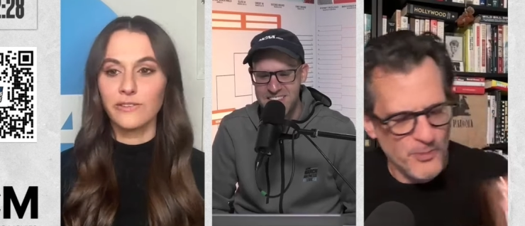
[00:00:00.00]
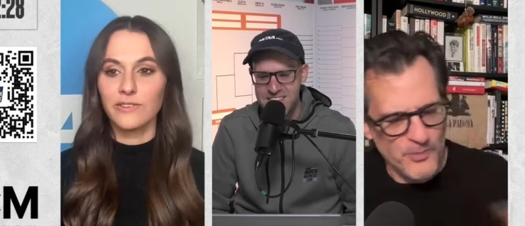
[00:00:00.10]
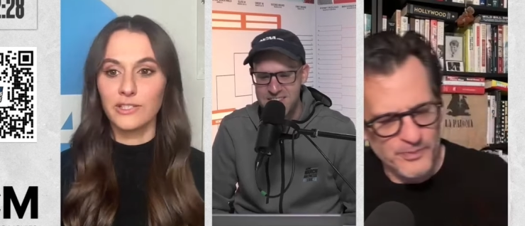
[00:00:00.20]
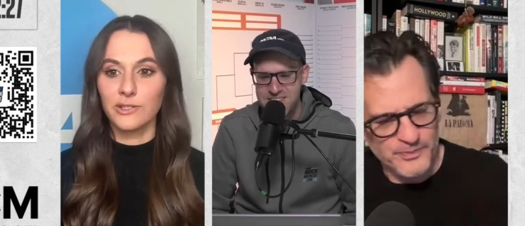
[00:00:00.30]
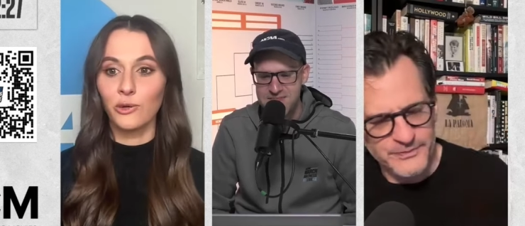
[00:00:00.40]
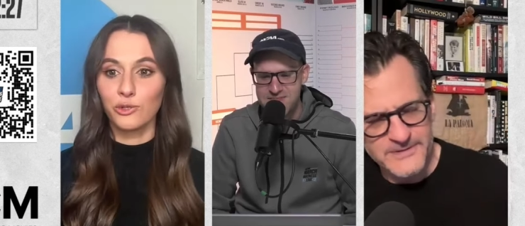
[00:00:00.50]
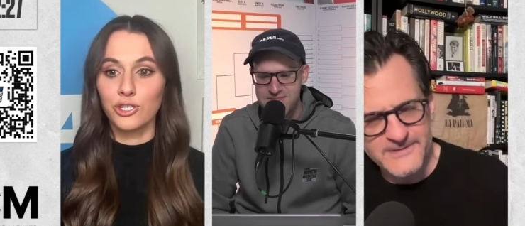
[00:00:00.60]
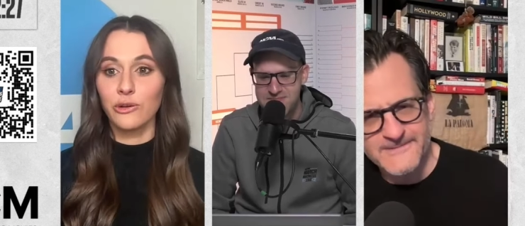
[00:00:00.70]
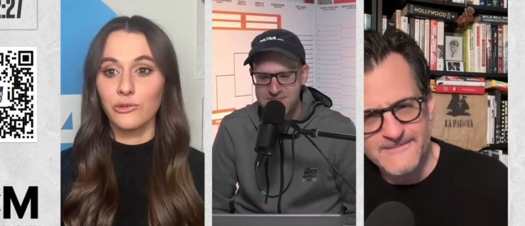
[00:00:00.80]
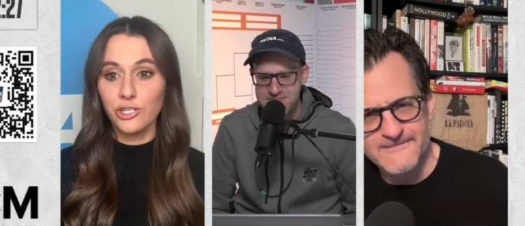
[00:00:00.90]
Speaker 1: of this whole
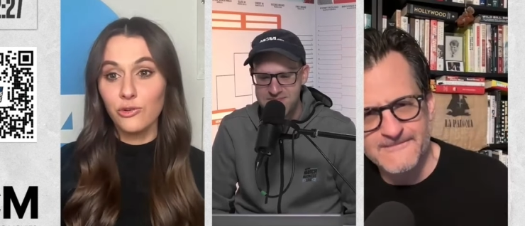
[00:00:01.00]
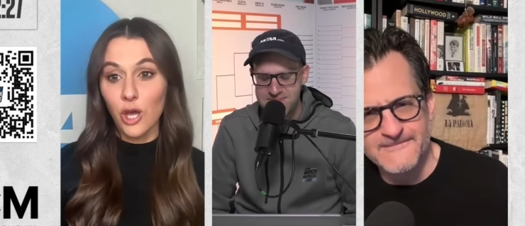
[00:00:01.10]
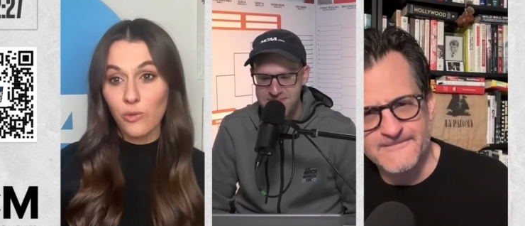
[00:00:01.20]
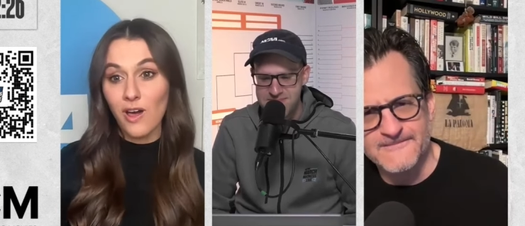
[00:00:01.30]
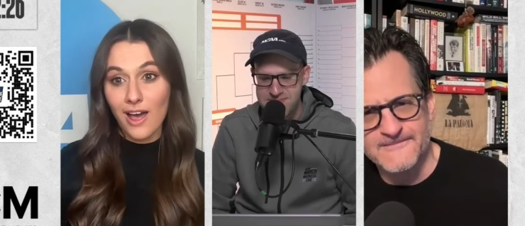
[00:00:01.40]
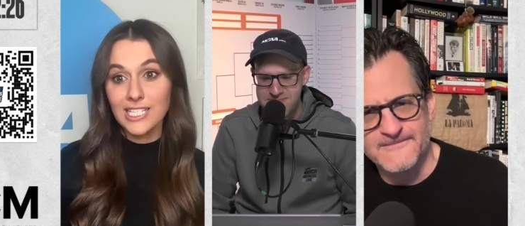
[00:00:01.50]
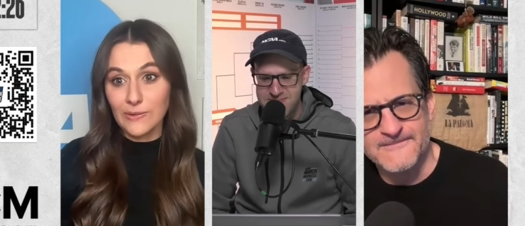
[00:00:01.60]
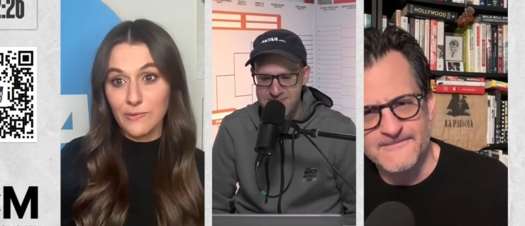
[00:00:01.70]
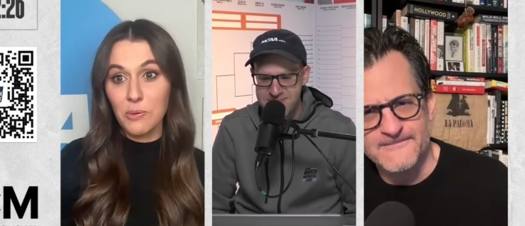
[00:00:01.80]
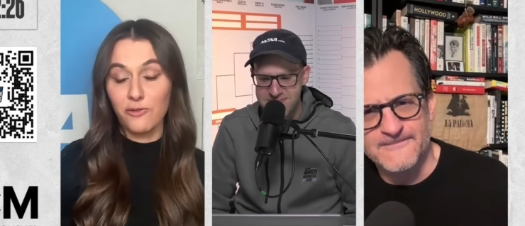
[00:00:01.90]
show do you know the odds of
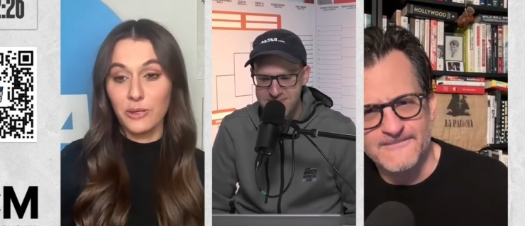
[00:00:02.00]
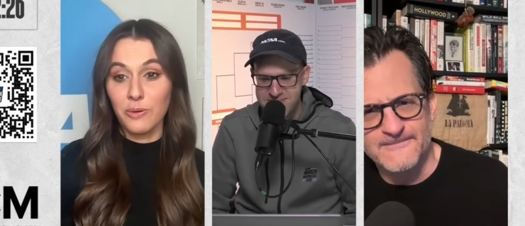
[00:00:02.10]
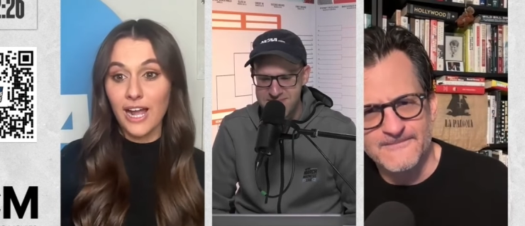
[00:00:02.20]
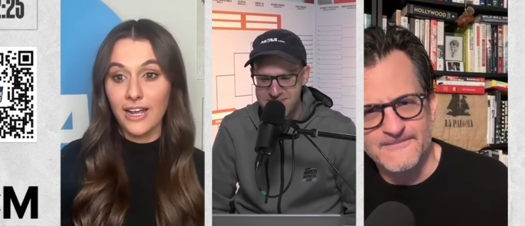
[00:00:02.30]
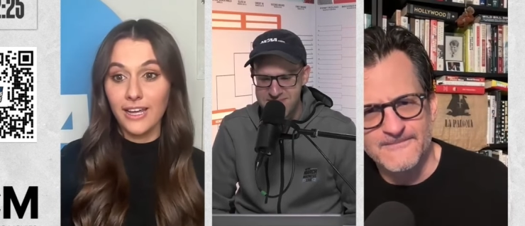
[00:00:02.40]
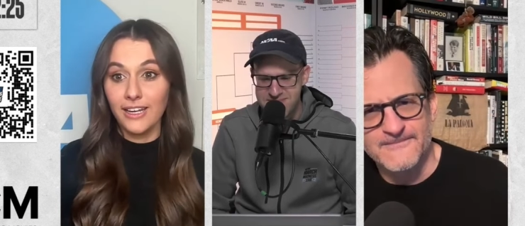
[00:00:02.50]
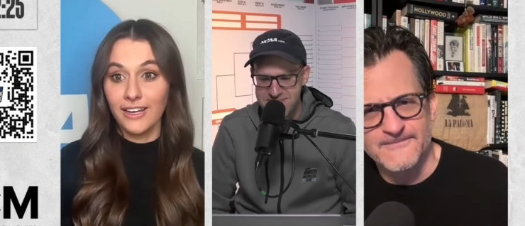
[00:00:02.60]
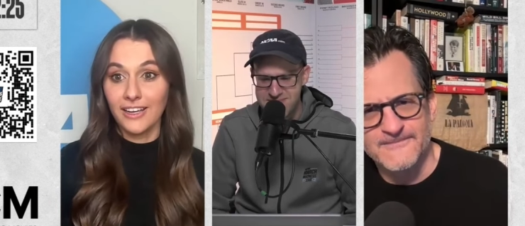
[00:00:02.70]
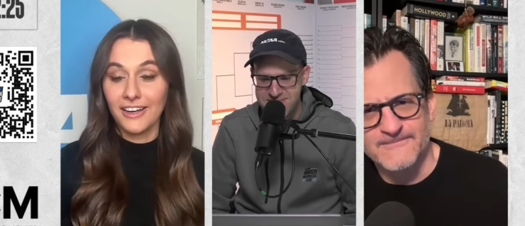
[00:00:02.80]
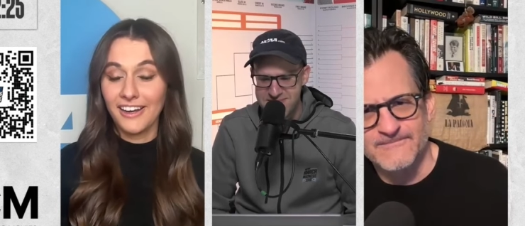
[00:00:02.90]
a perfect bracket
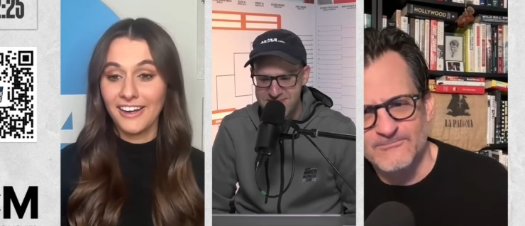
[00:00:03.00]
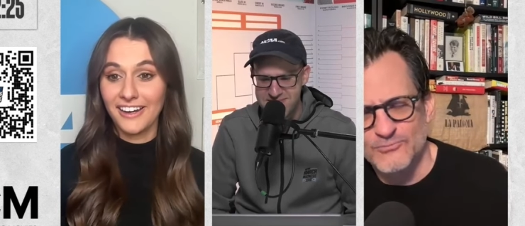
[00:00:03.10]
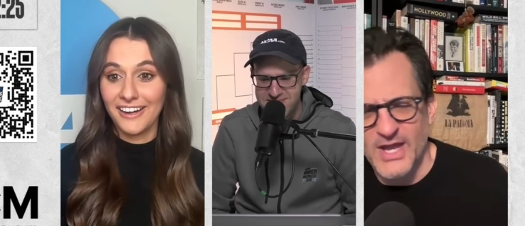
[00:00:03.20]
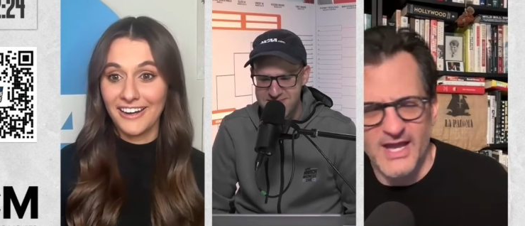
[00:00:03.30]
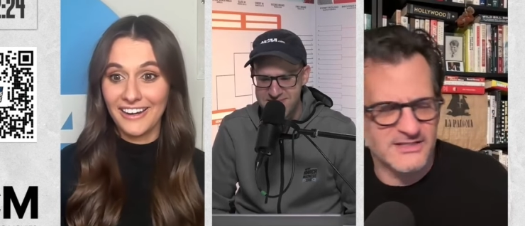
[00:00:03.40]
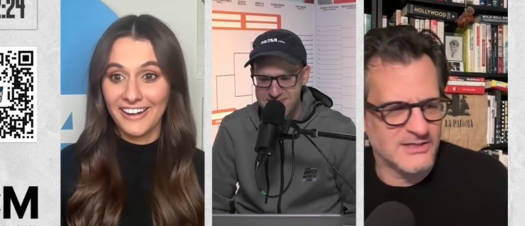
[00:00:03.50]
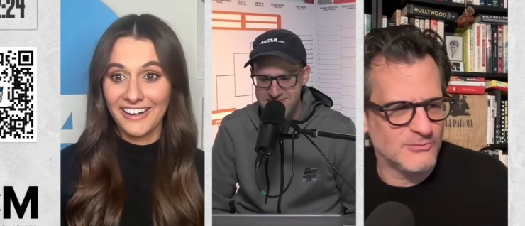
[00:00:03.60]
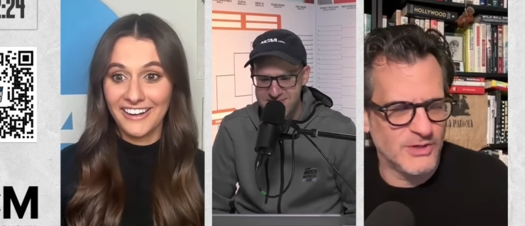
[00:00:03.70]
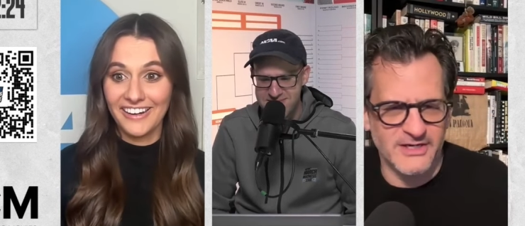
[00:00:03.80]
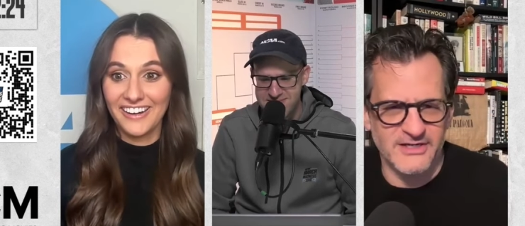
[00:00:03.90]
Speaker 2: yeah it's like
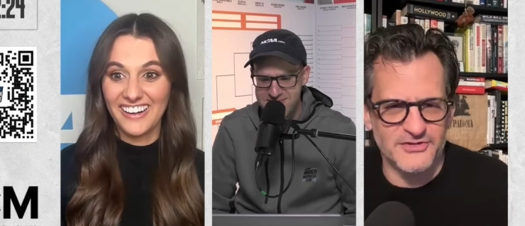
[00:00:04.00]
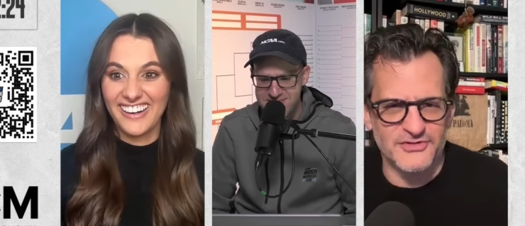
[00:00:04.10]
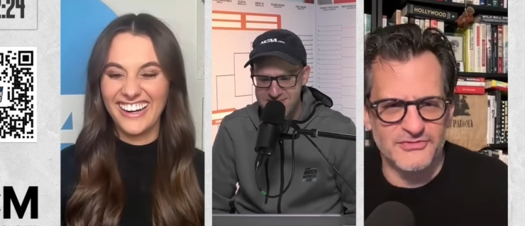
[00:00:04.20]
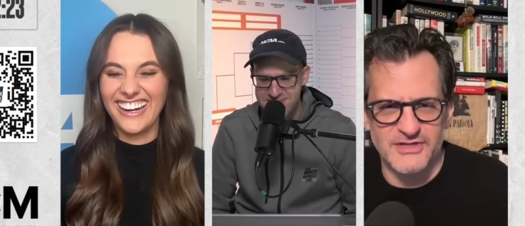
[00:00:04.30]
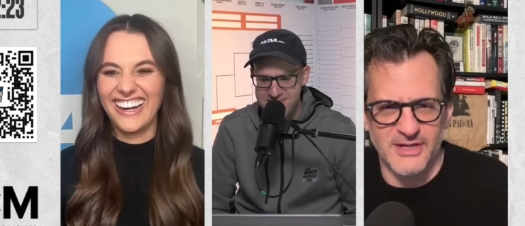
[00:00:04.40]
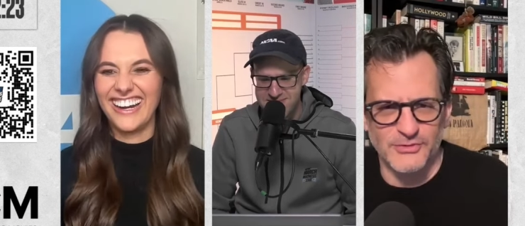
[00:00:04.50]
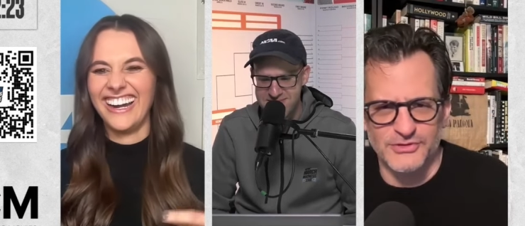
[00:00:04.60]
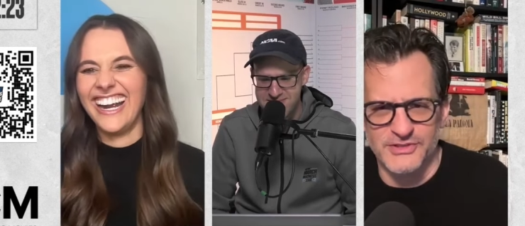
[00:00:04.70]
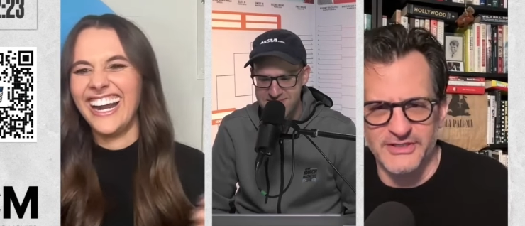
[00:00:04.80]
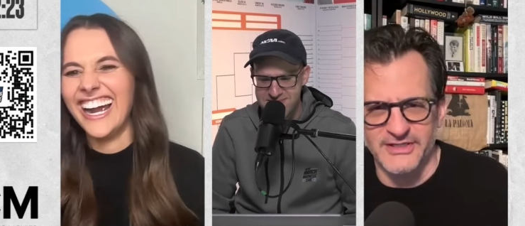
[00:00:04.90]
one in a couple
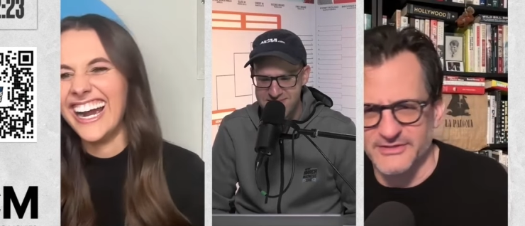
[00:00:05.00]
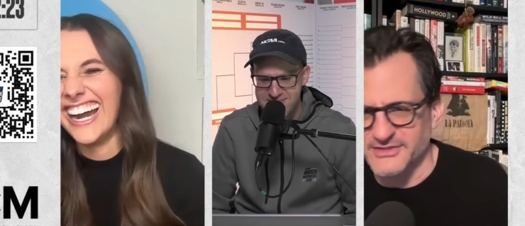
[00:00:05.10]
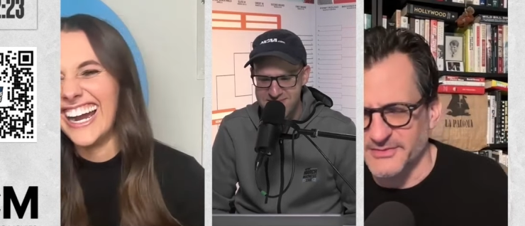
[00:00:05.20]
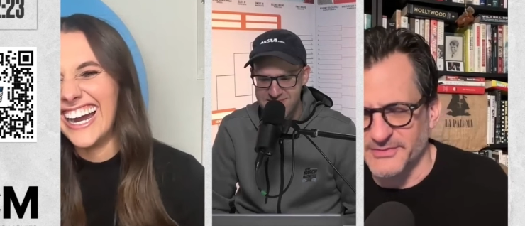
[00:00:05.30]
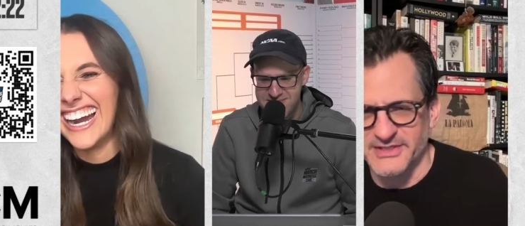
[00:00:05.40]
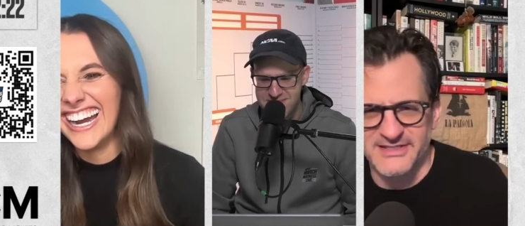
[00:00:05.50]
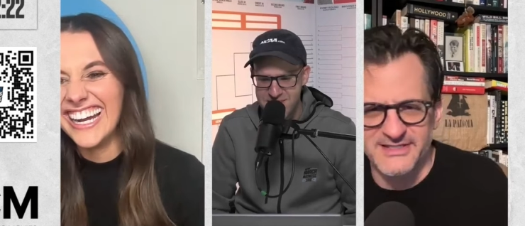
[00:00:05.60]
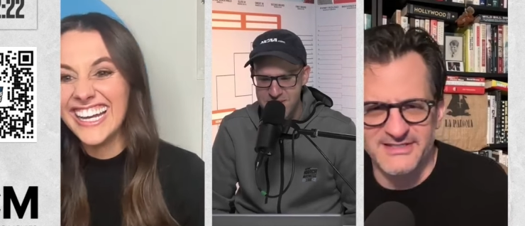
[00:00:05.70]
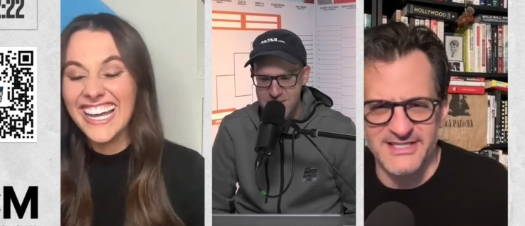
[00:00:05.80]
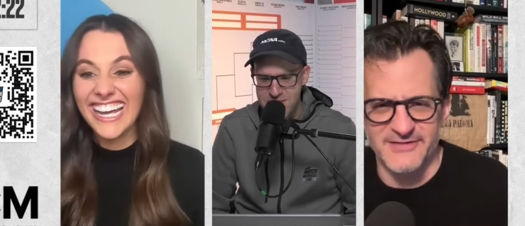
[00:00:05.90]
trillion or something. It's
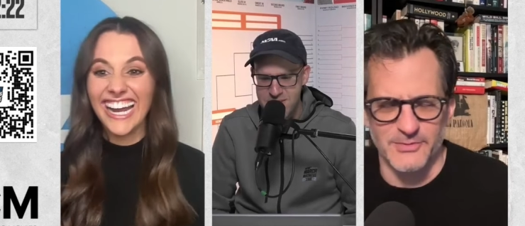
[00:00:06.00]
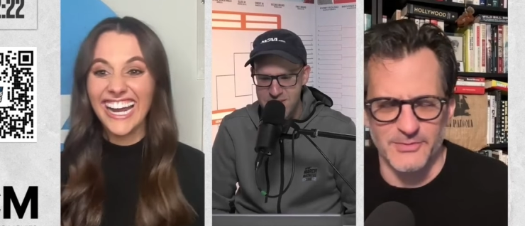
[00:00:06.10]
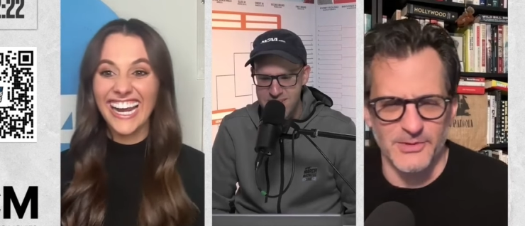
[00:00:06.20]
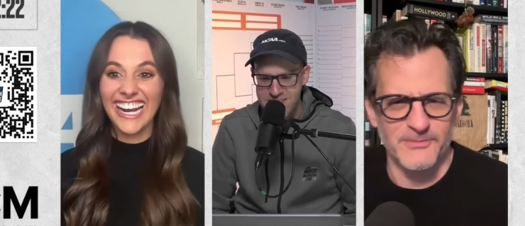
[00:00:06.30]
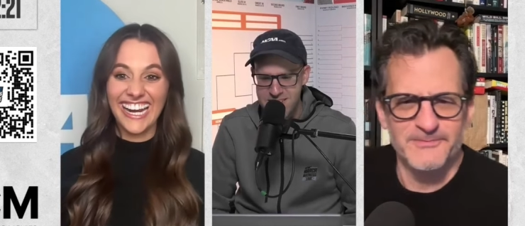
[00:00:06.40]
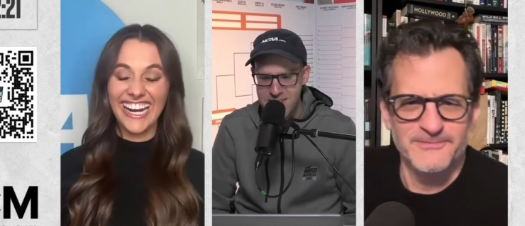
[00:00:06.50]
inconceivable.